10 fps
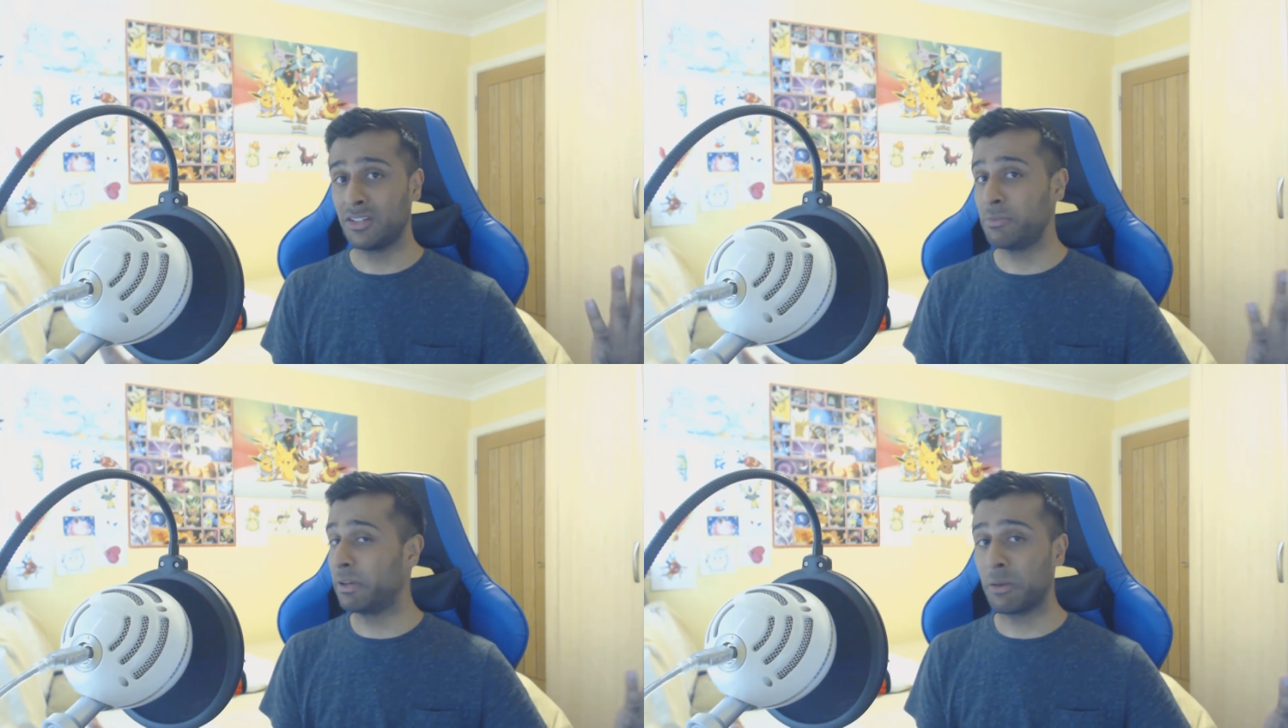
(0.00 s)

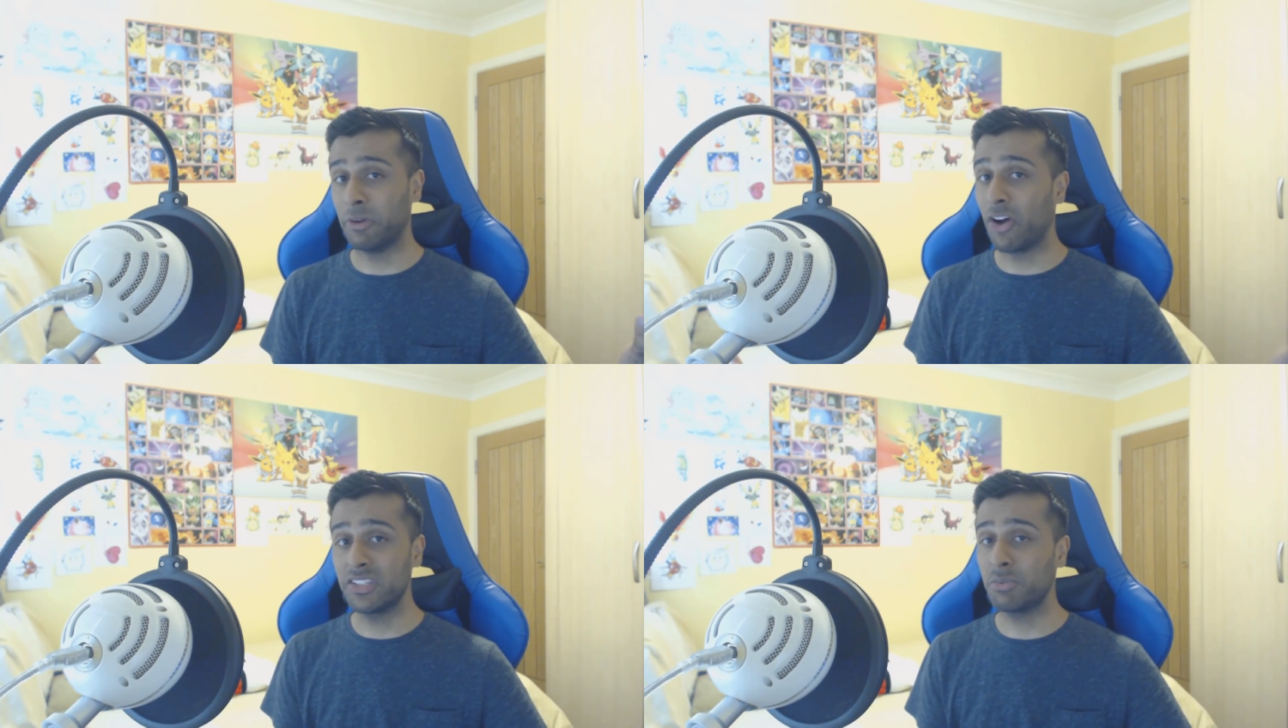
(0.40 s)
to
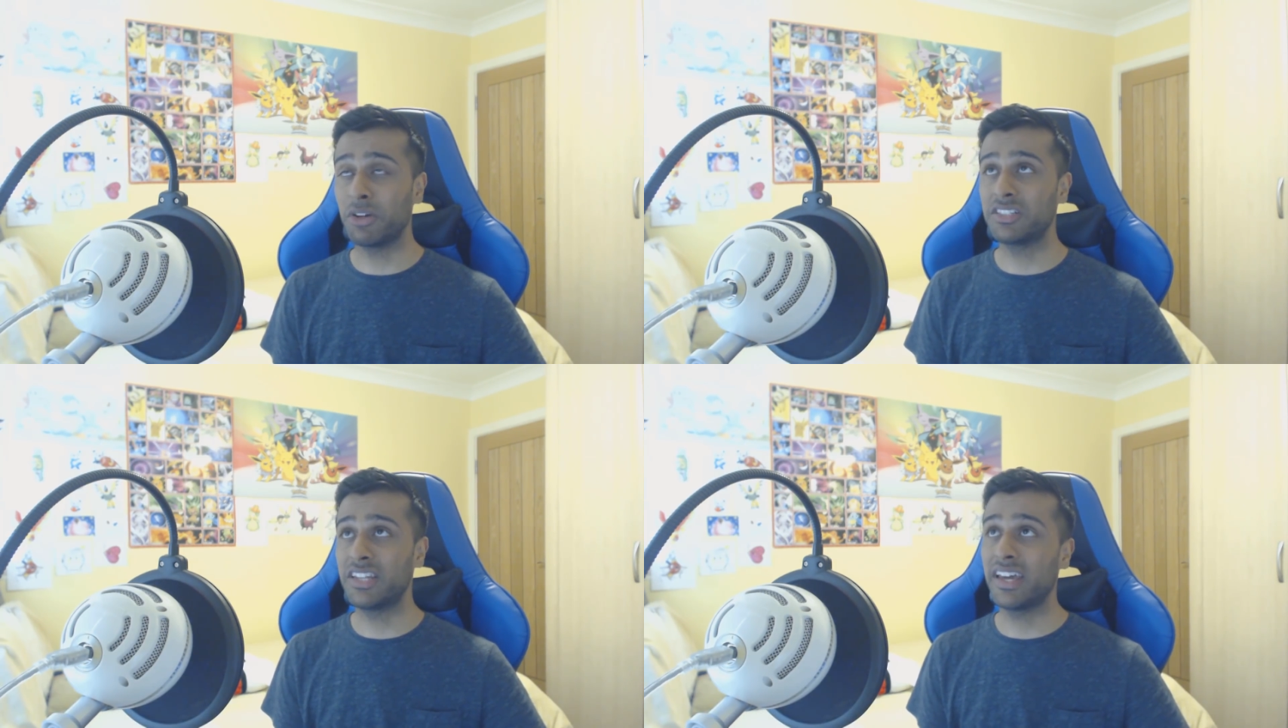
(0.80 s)
become an
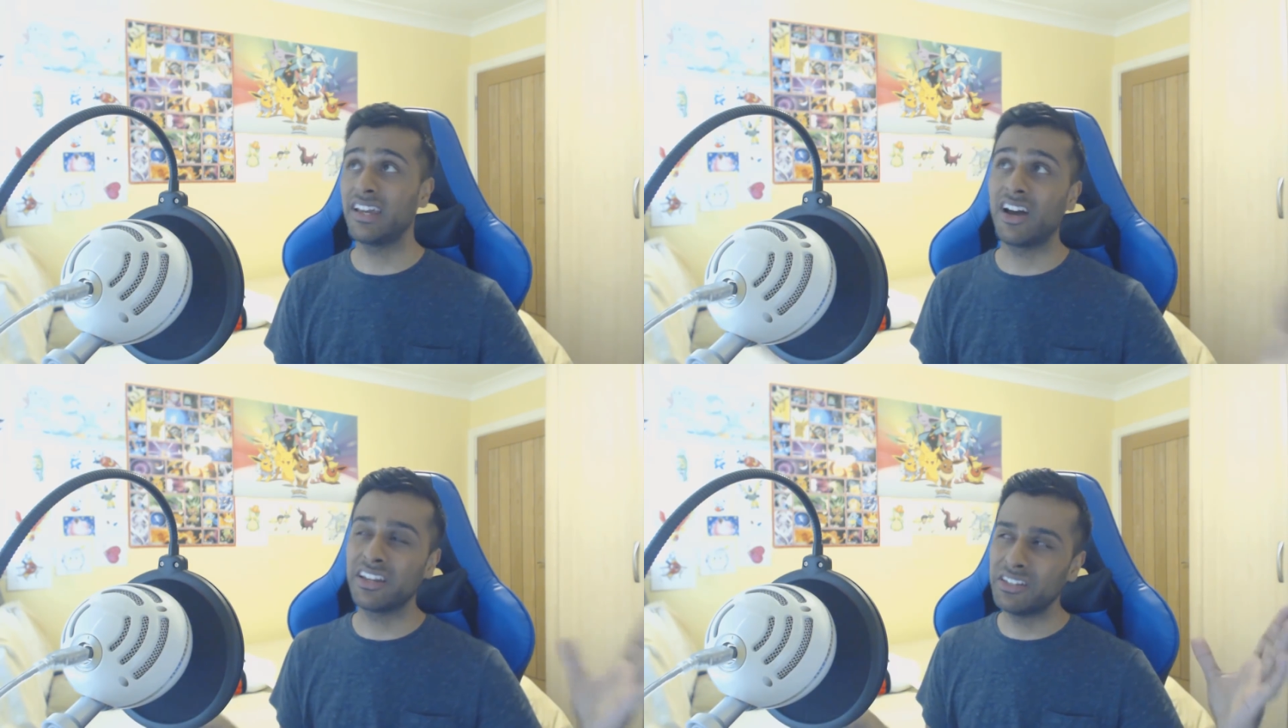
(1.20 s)
Ozzybot
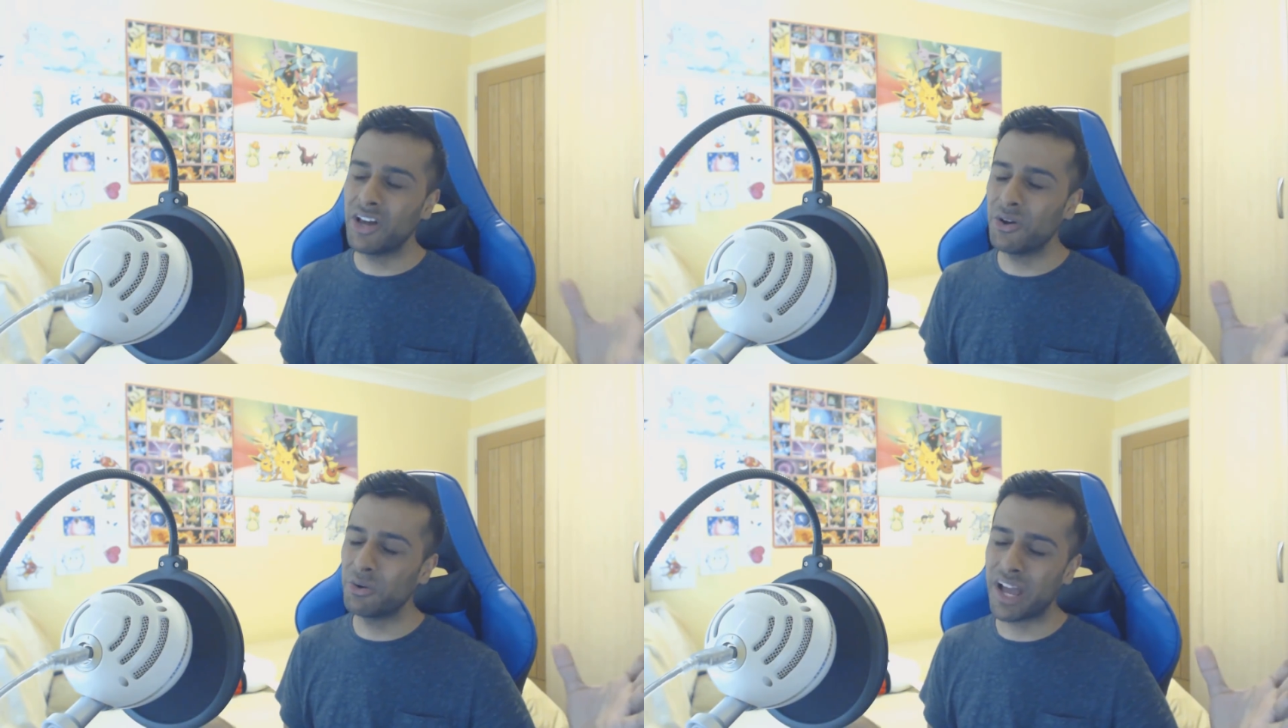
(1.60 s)
today. I
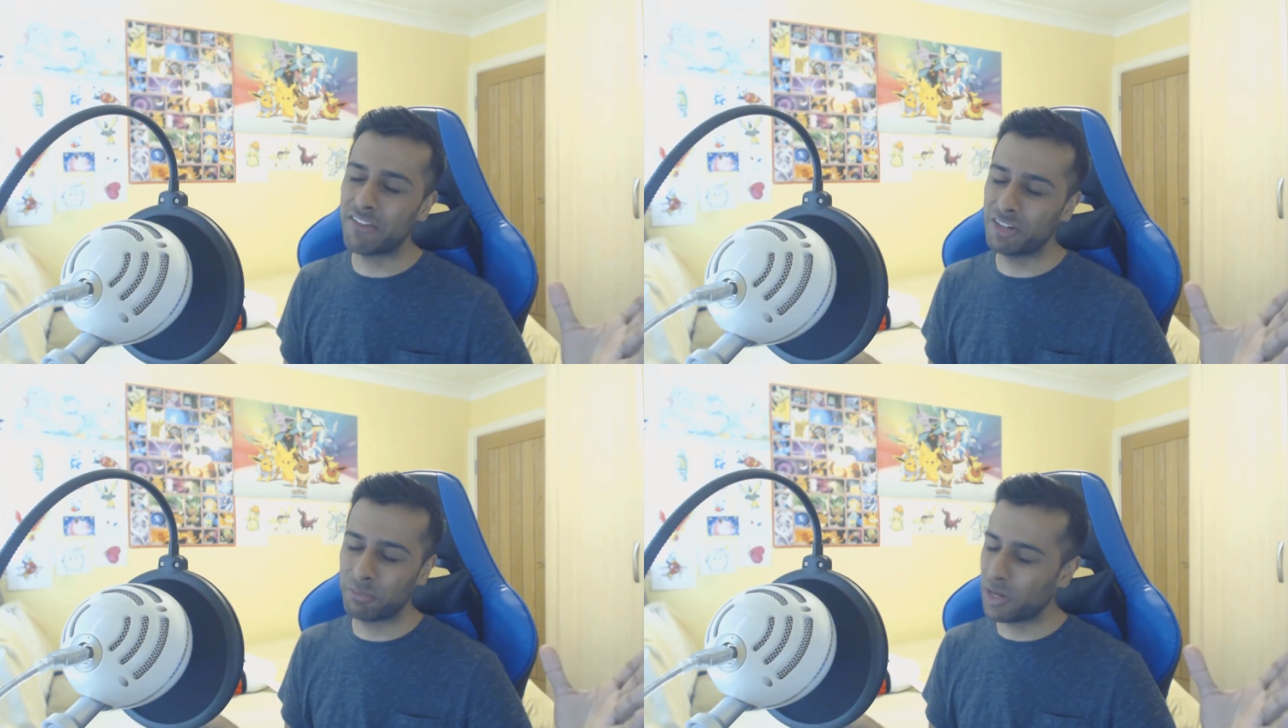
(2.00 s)
know I
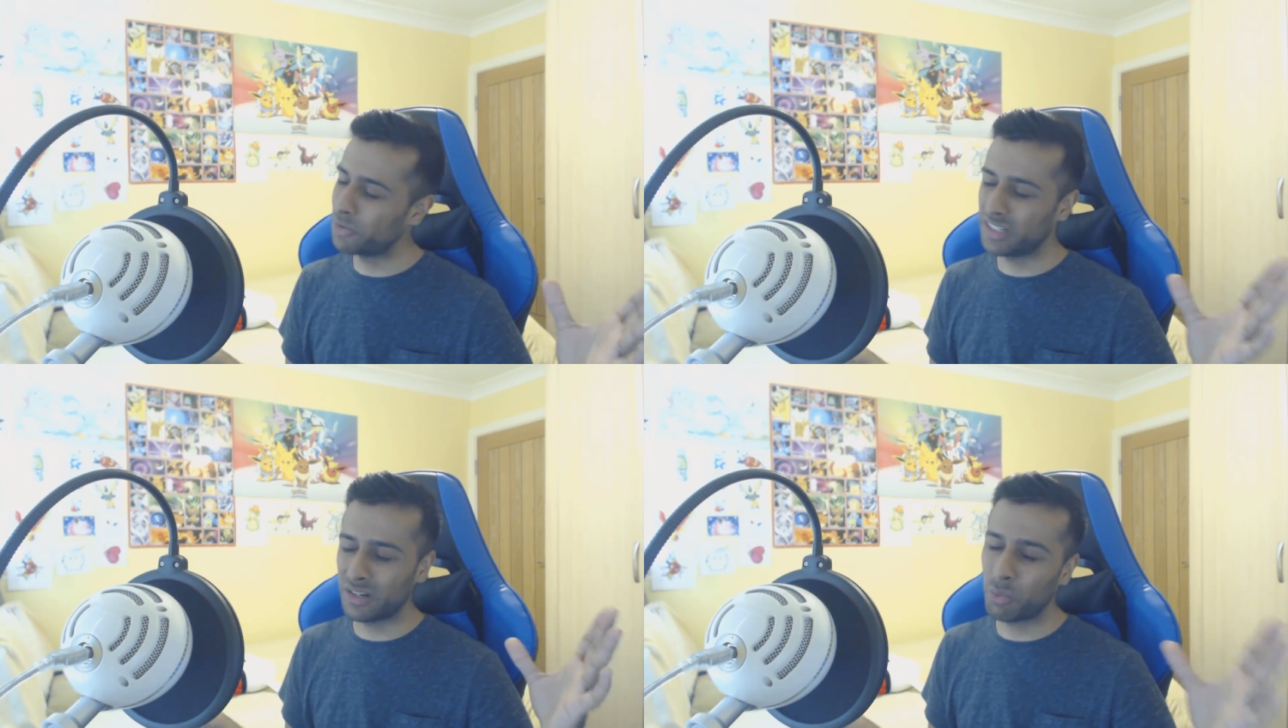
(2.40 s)
haven't
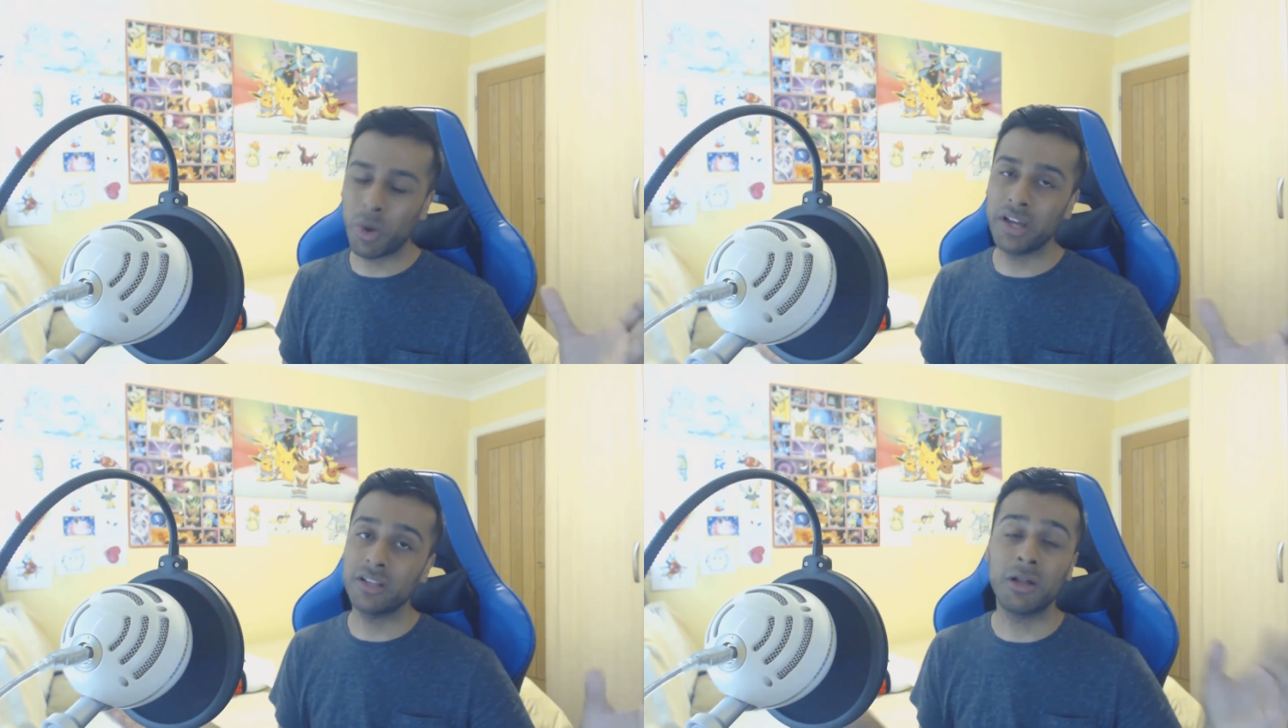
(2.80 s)
uploaded in a
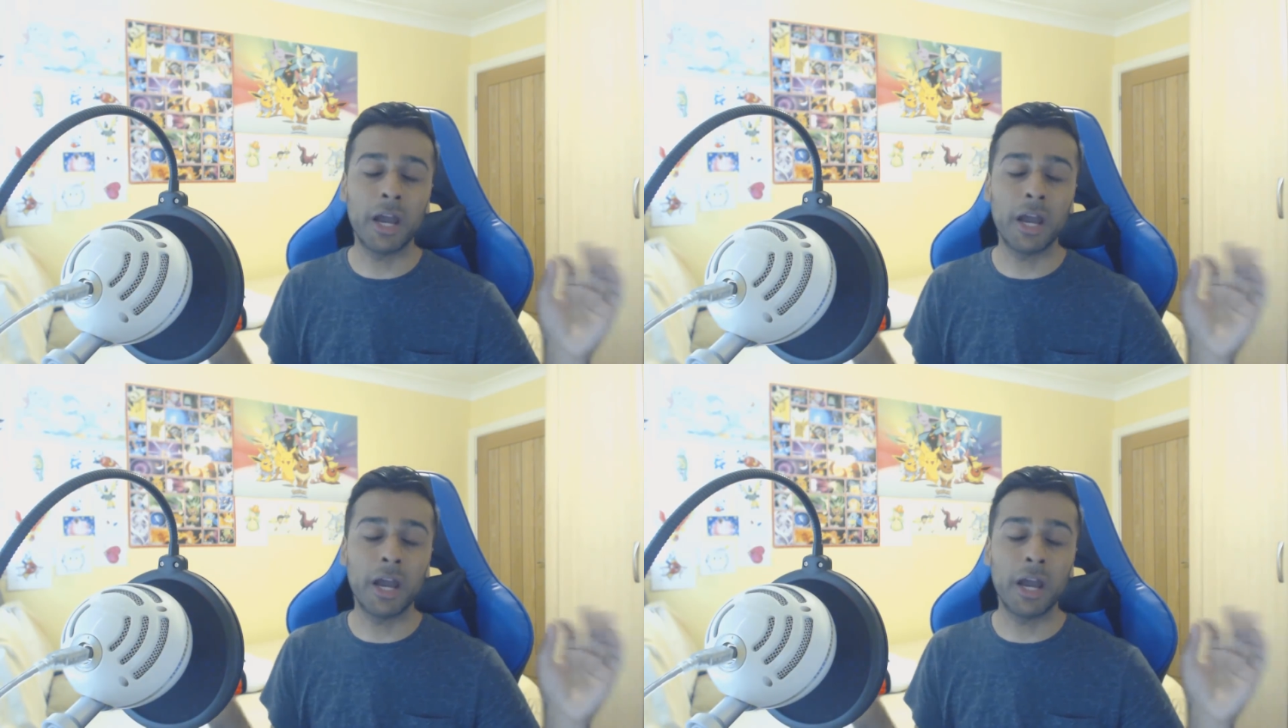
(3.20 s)
while,